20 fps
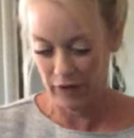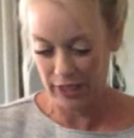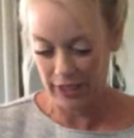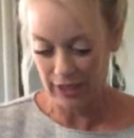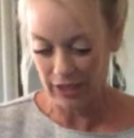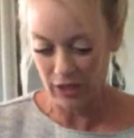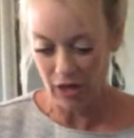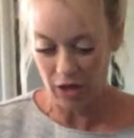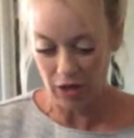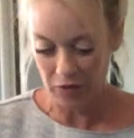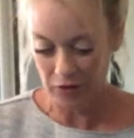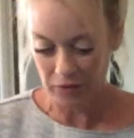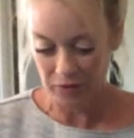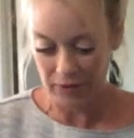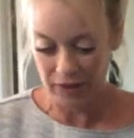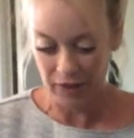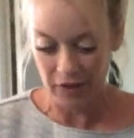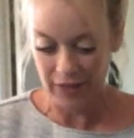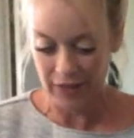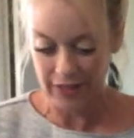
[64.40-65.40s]
any longer
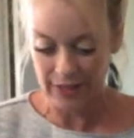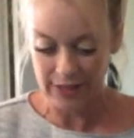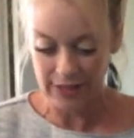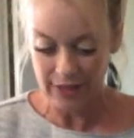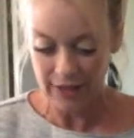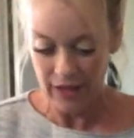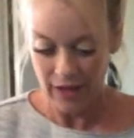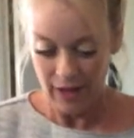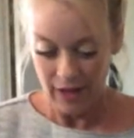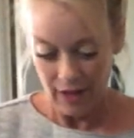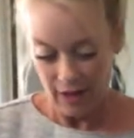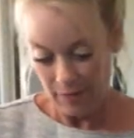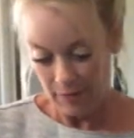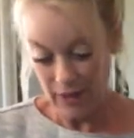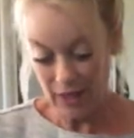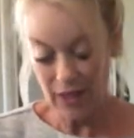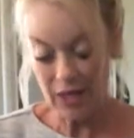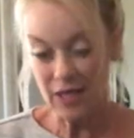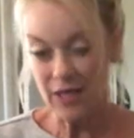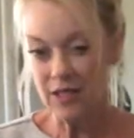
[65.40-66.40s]
periods,
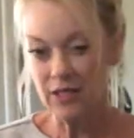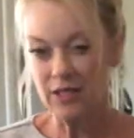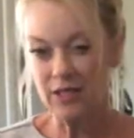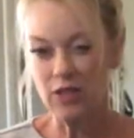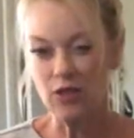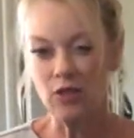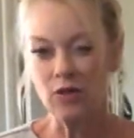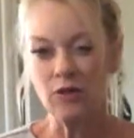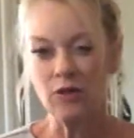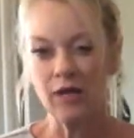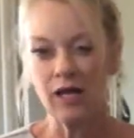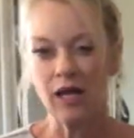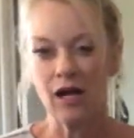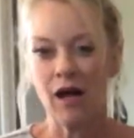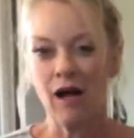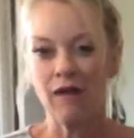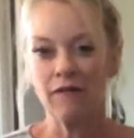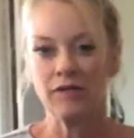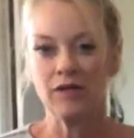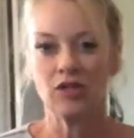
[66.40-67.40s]
because you get
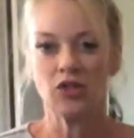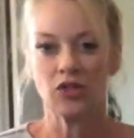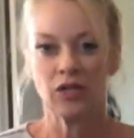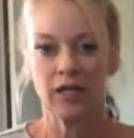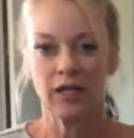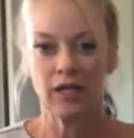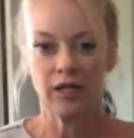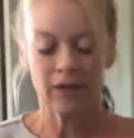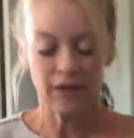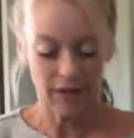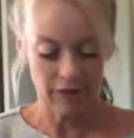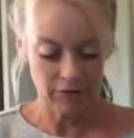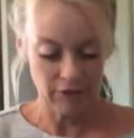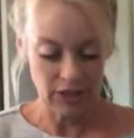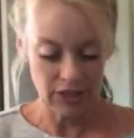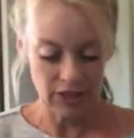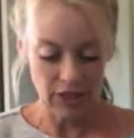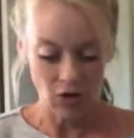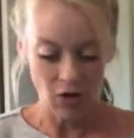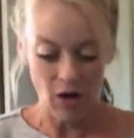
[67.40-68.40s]
off the trail every
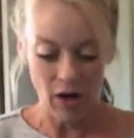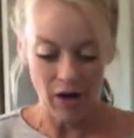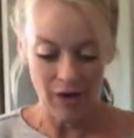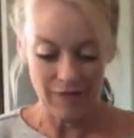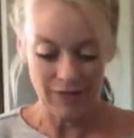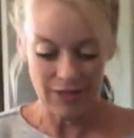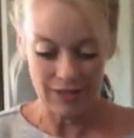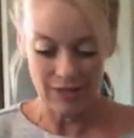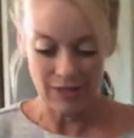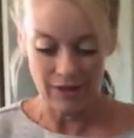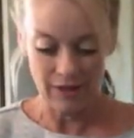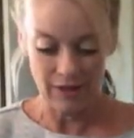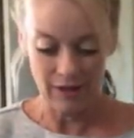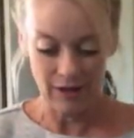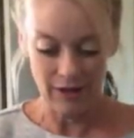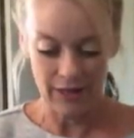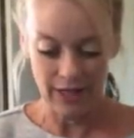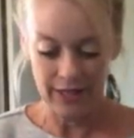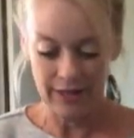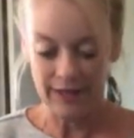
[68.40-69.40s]
so often
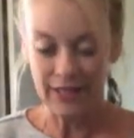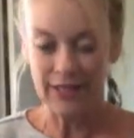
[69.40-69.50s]
in